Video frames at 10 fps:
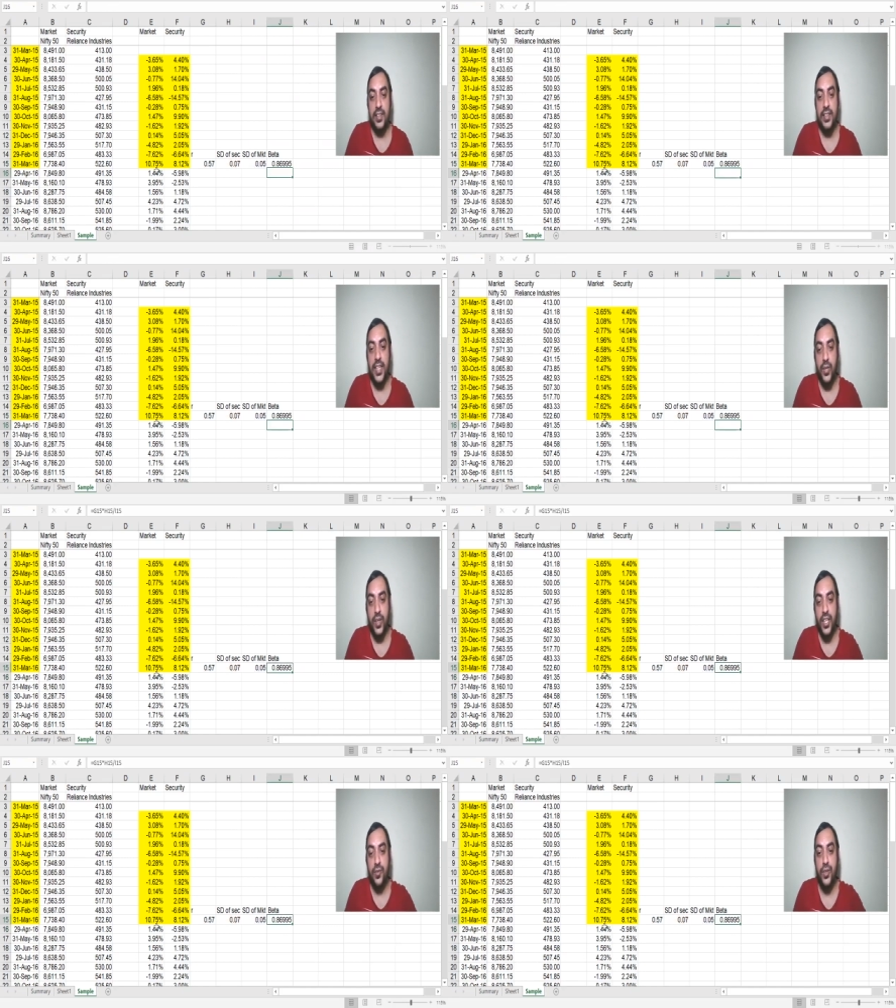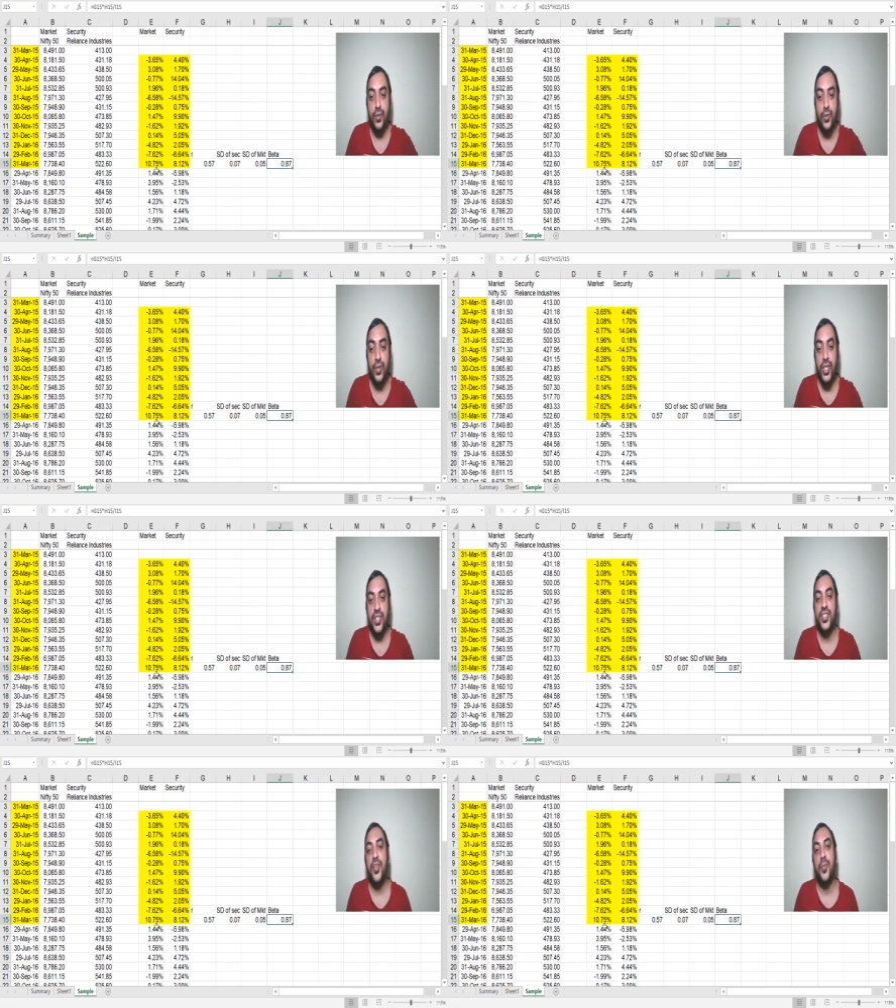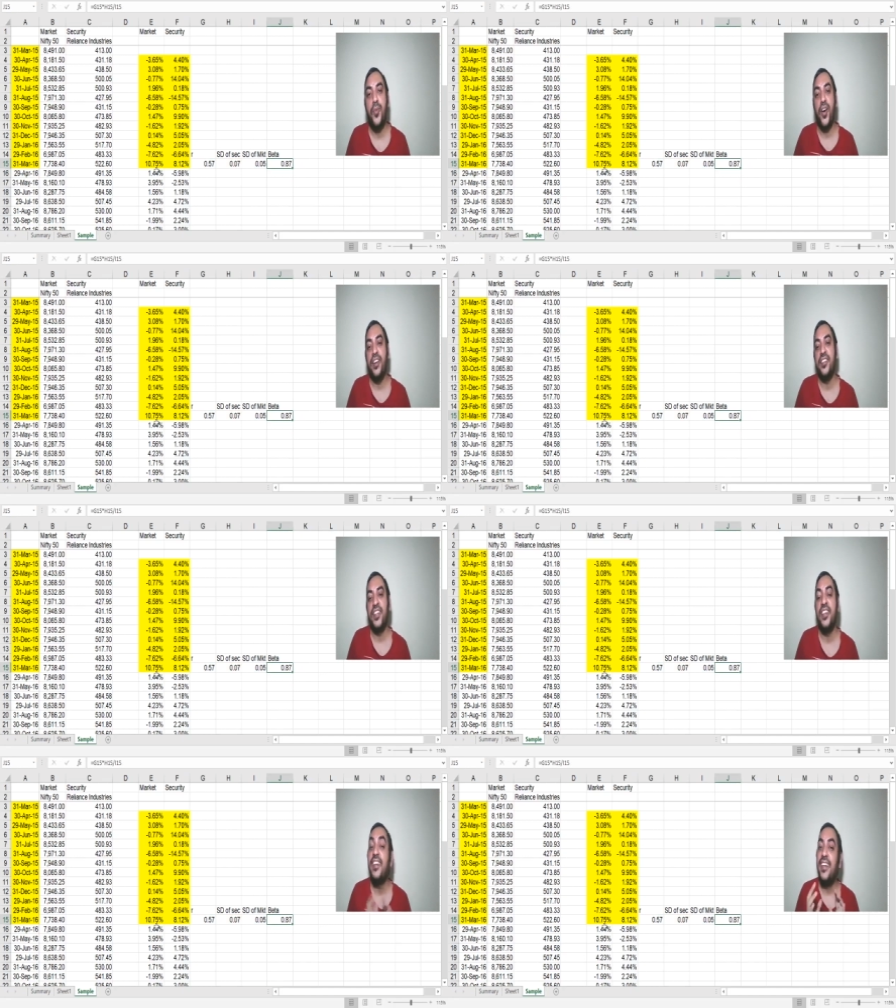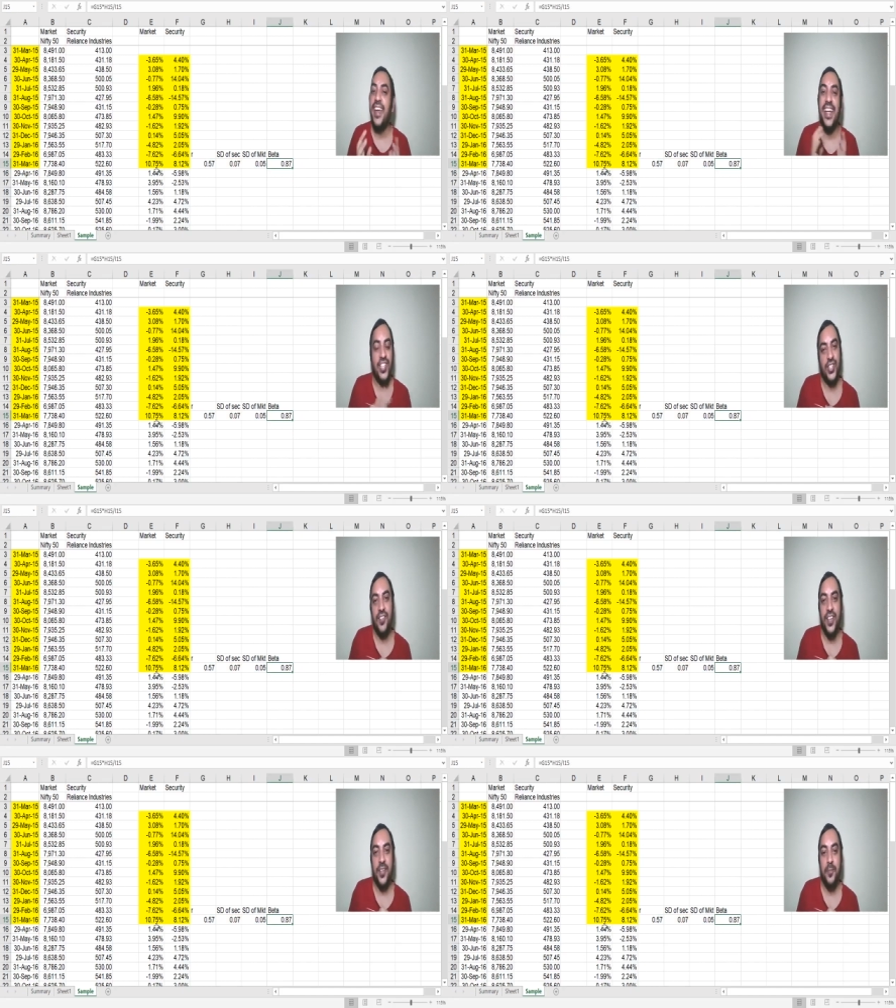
That will give you 0.87.